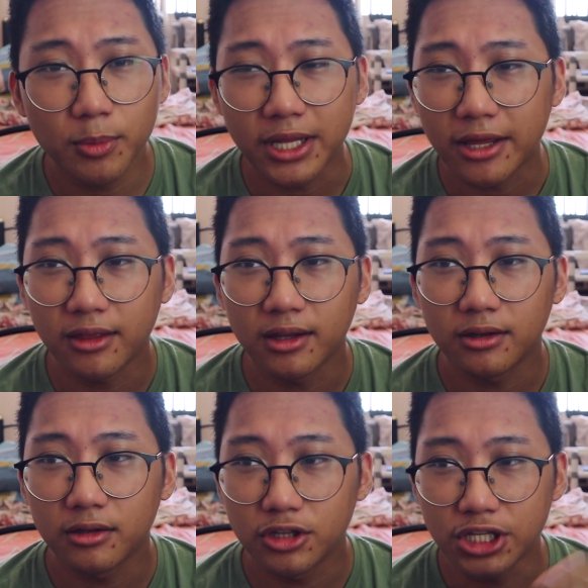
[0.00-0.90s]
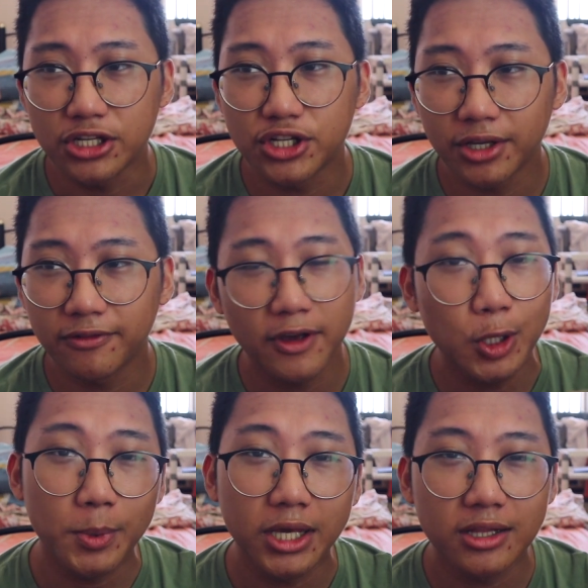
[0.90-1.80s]
but I think teaching
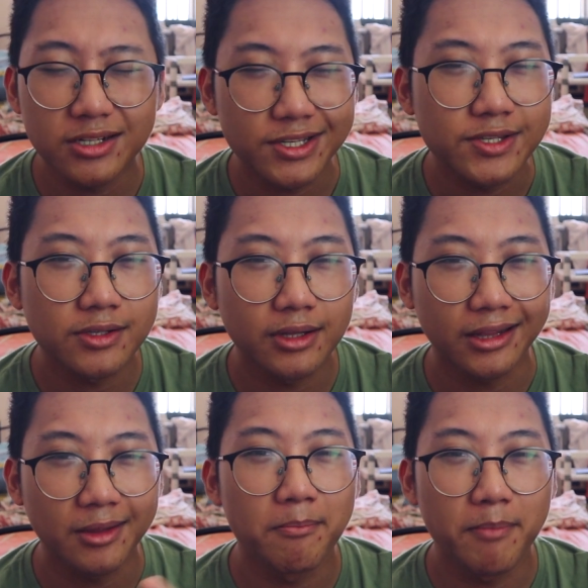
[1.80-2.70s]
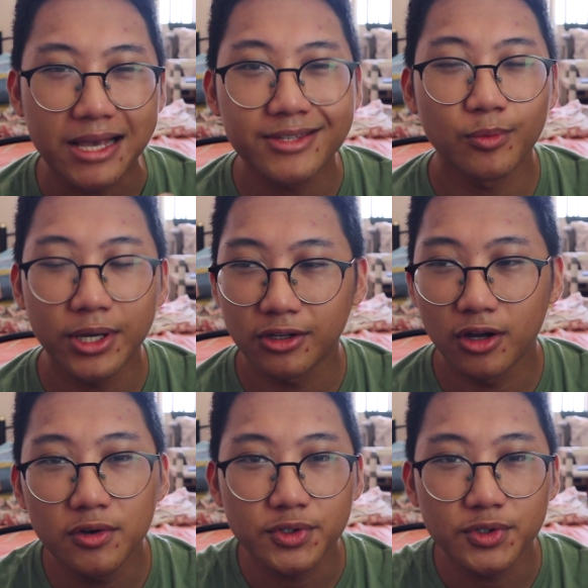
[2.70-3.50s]
fellow beginners is like the best way to go,